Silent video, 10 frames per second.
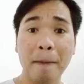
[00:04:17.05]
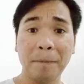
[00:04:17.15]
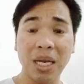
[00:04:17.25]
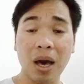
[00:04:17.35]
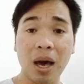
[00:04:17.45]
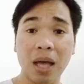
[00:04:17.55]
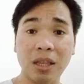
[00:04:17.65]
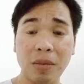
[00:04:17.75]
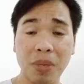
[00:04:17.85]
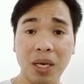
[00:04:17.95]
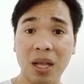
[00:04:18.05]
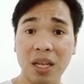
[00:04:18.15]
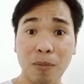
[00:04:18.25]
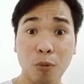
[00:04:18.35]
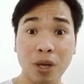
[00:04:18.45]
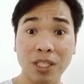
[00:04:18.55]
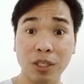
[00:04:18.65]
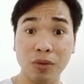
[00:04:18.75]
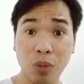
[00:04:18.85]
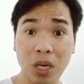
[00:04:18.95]
pinaka-typical if
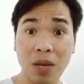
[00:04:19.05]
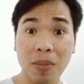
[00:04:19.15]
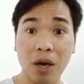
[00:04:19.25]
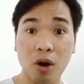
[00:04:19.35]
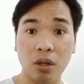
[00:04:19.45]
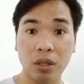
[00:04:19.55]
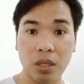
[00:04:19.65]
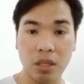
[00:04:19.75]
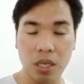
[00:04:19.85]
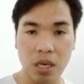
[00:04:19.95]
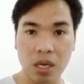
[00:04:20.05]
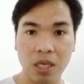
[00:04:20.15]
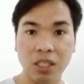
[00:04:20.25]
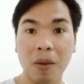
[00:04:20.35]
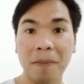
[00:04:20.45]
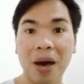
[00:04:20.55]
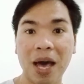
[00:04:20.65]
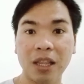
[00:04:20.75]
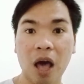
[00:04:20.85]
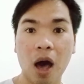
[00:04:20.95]
what's really my content is,
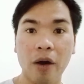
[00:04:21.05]
but